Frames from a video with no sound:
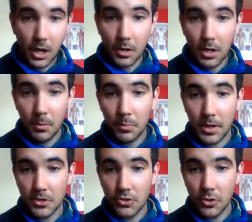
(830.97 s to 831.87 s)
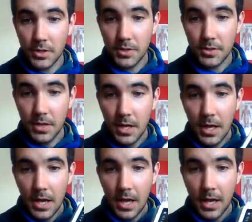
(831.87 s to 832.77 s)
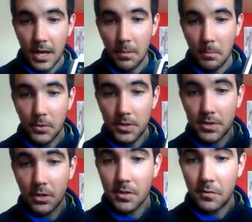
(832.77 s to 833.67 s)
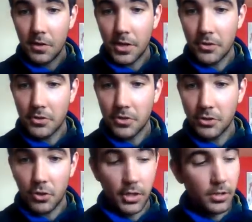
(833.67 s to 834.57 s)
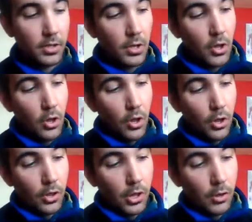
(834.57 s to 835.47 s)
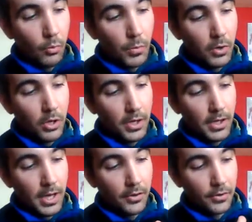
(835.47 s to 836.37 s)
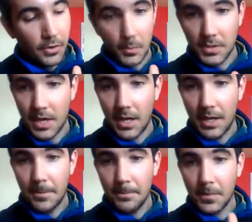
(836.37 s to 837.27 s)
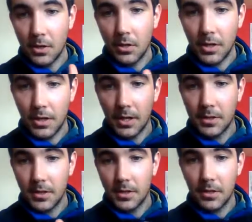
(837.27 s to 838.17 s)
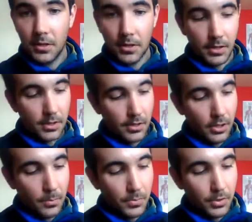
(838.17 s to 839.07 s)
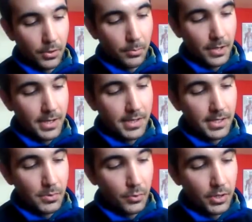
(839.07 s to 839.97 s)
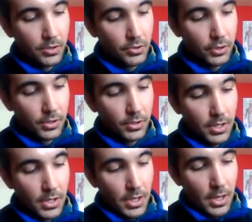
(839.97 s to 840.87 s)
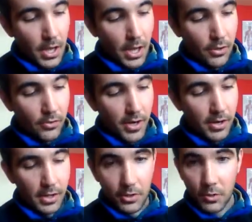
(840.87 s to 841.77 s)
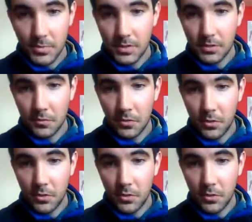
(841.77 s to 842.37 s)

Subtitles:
complex joints, but it's also a very interesting joint. When we're looking at patella, looking at the complexities between the joint, another area that comes into